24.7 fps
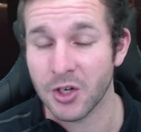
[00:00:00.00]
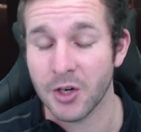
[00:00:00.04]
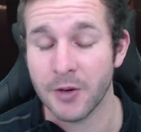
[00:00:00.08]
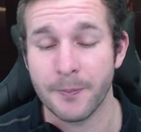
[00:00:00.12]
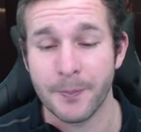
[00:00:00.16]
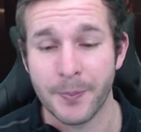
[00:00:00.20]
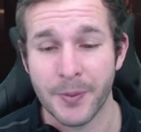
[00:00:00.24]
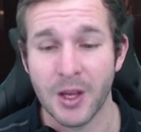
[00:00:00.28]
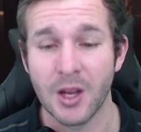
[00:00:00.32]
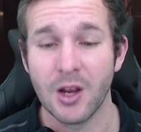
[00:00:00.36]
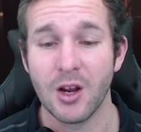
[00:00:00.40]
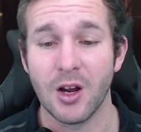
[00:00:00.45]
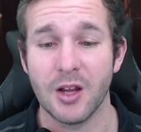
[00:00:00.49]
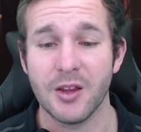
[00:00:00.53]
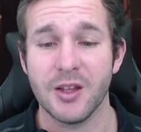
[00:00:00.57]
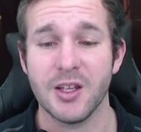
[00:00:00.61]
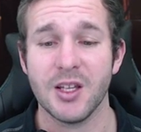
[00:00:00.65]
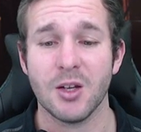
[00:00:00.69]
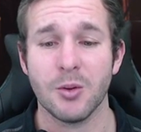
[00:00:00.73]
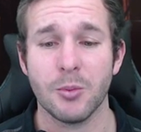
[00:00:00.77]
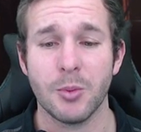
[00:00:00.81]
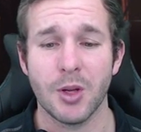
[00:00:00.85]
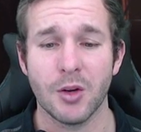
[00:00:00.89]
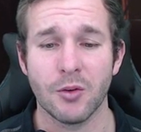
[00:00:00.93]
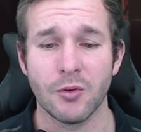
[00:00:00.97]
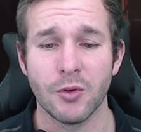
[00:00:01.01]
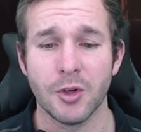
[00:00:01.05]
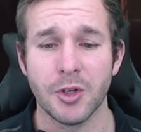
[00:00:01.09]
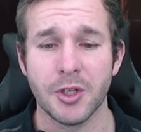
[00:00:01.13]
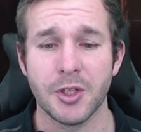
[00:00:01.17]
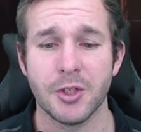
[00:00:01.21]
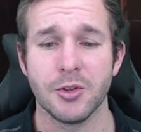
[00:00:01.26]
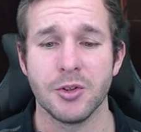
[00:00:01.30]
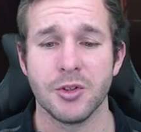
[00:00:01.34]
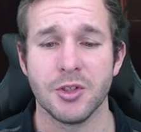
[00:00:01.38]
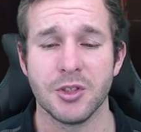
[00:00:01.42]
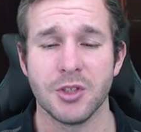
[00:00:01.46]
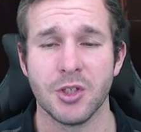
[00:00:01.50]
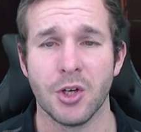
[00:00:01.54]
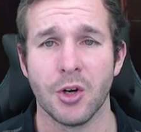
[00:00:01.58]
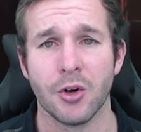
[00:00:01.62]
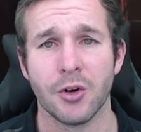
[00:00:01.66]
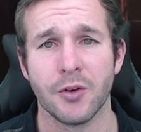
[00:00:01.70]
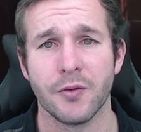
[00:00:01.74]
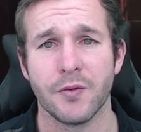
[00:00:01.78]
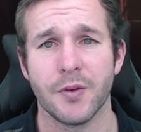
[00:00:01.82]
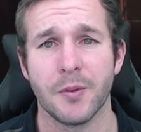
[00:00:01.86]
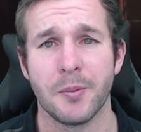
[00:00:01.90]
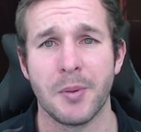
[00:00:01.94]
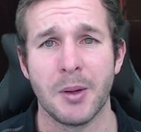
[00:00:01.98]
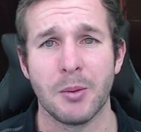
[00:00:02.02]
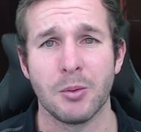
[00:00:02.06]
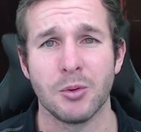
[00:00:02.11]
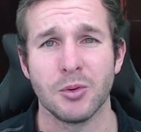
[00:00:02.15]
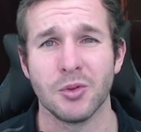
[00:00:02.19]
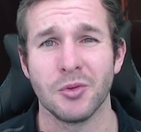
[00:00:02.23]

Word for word: I think that would be a really good deterrent for people